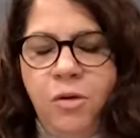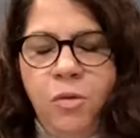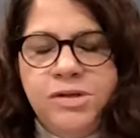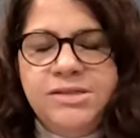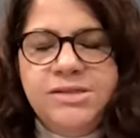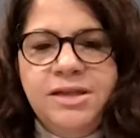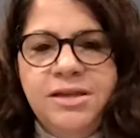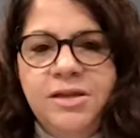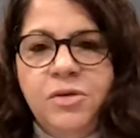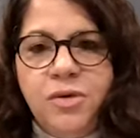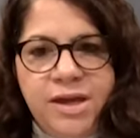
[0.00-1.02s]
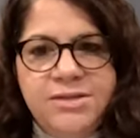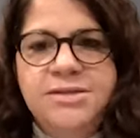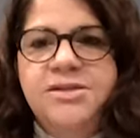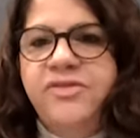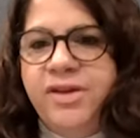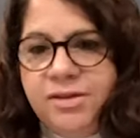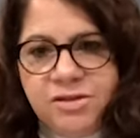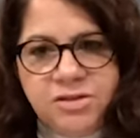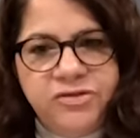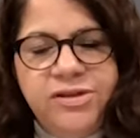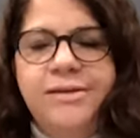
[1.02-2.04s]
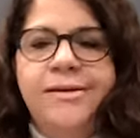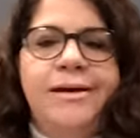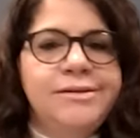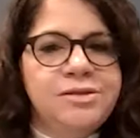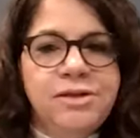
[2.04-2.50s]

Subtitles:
what's the great advantage of that nozzle?